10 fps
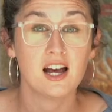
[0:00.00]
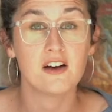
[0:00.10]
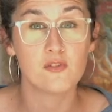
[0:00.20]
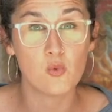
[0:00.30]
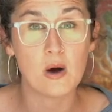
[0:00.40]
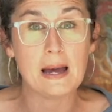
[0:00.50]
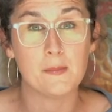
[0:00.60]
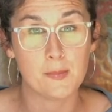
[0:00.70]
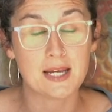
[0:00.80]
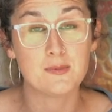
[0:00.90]
of what
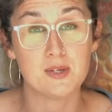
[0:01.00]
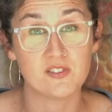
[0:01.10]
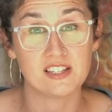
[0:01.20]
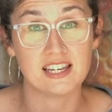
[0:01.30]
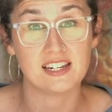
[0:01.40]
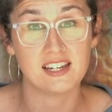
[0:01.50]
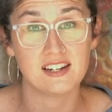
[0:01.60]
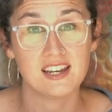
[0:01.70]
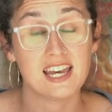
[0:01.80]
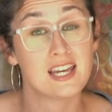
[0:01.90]
might be
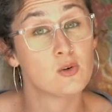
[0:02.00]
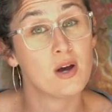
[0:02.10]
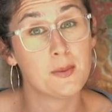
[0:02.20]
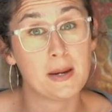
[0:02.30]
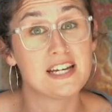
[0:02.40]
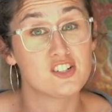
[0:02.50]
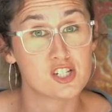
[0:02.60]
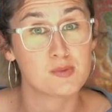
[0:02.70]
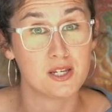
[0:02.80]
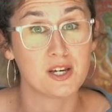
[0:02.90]
related and what might
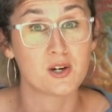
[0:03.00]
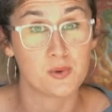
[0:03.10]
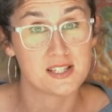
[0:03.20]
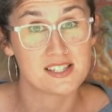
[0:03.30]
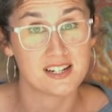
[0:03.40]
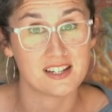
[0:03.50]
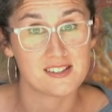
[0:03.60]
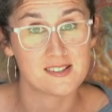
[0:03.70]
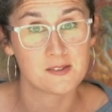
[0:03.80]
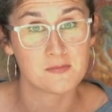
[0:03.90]
just be a
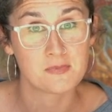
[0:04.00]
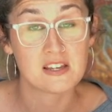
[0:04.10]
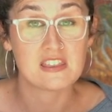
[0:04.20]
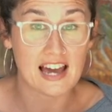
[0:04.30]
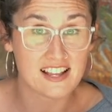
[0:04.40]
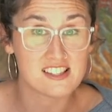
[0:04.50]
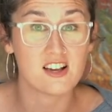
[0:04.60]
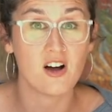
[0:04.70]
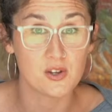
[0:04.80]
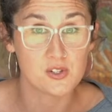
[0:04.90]
coincidence. That's
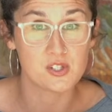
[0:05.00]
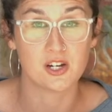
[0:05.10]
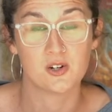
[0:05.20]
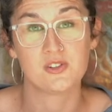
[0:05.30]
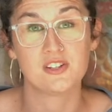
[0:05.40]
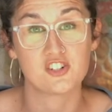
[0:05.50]
also the